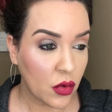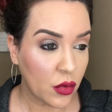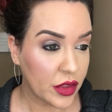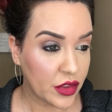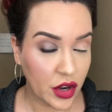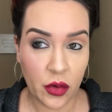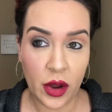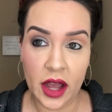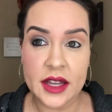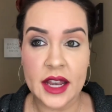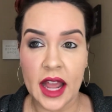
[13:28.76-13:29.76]
with no
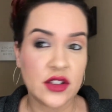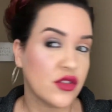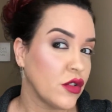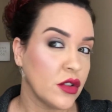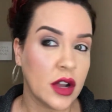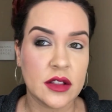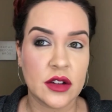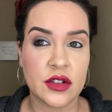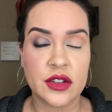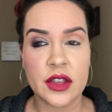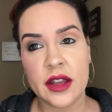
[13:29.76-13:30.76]
unnatural
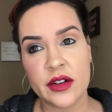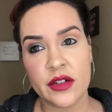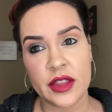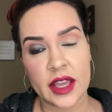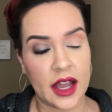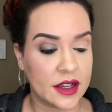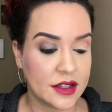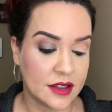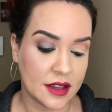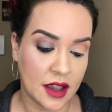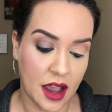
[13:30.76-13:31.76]
colors under the
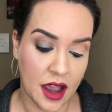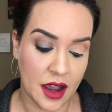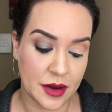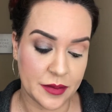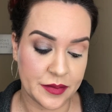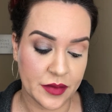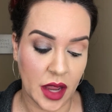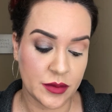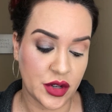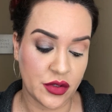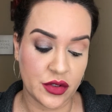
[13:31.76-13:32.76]
eyes.
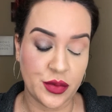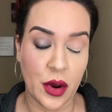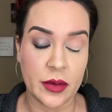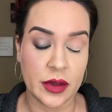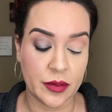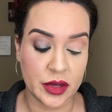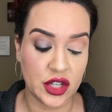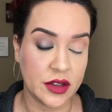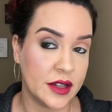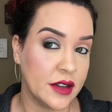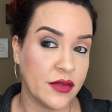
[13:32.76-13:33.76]
I'm sure there's probably a
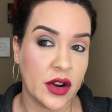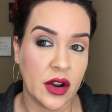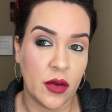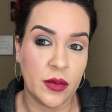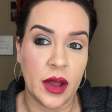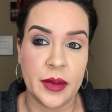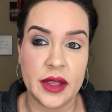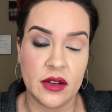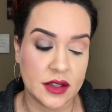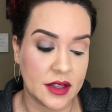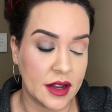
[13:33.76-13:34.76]
bajillion different homecoming
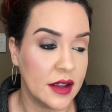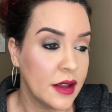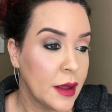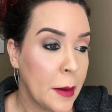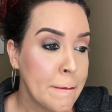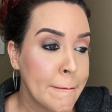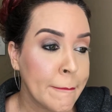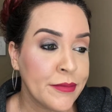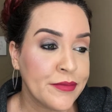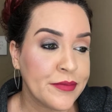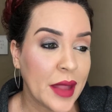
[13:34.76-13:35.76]
looks that
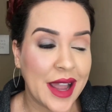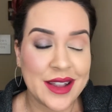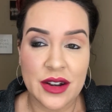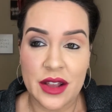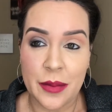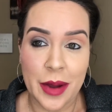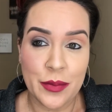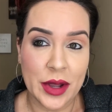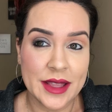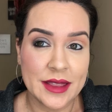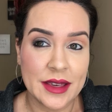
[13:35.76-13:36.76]
I could come up
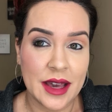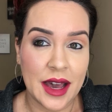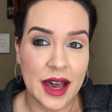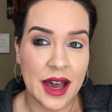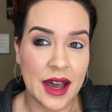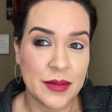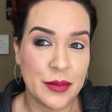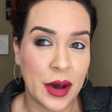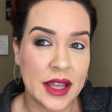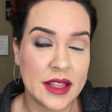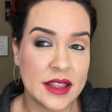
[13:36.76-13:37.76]
with,
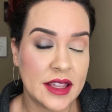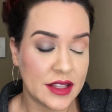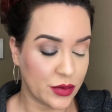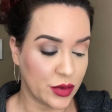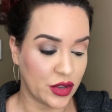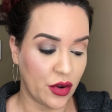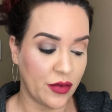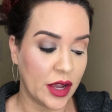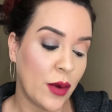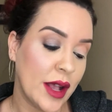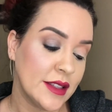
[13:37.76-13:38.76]
but this was her
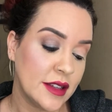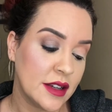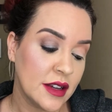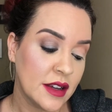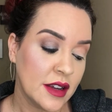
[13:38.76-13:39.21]
request,